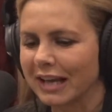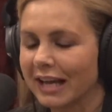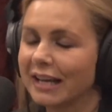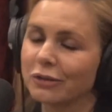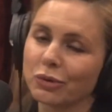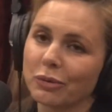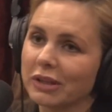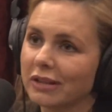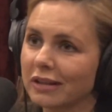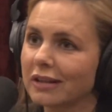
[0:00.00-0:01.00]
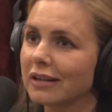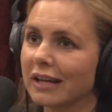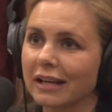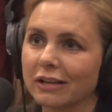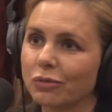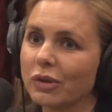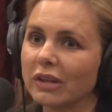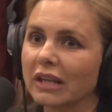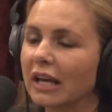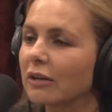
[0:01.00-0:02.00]
And we went there, and
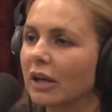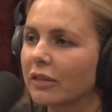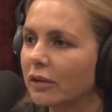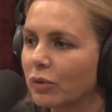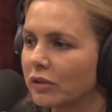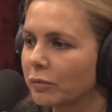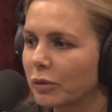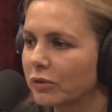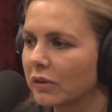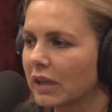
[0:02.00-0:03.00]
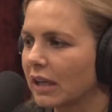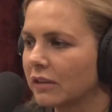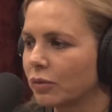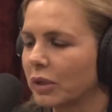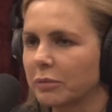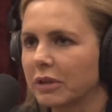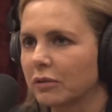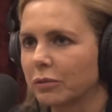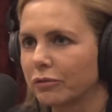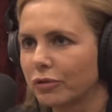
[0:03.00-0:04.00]
within, I think we spoke to the guy 20 minutes
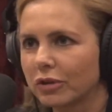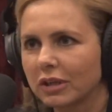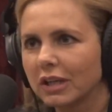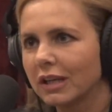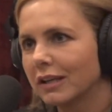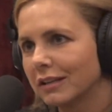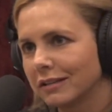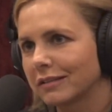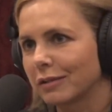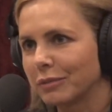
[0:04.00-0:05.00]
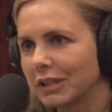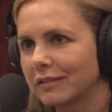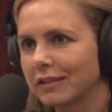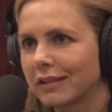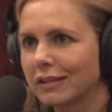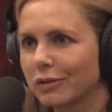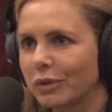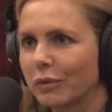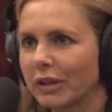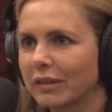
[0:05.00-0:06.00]
before. He said, meet us here. We
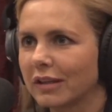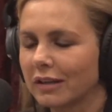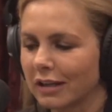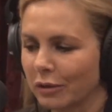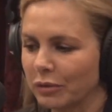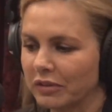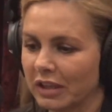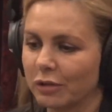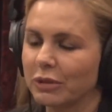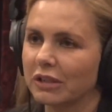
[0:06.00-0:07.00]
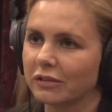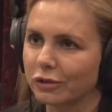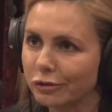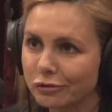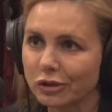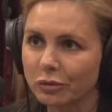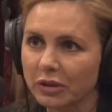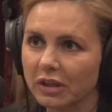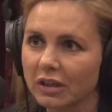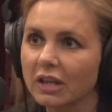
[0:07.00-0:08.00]
went there. It was him and his girlfriend were
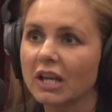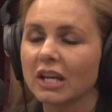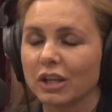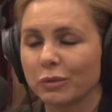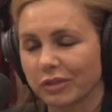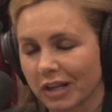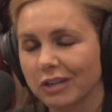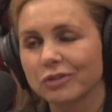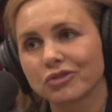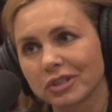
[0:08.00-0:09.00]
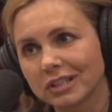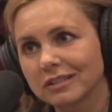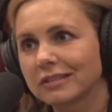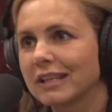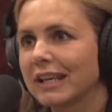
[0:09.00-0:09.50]
there. He was high on drugs.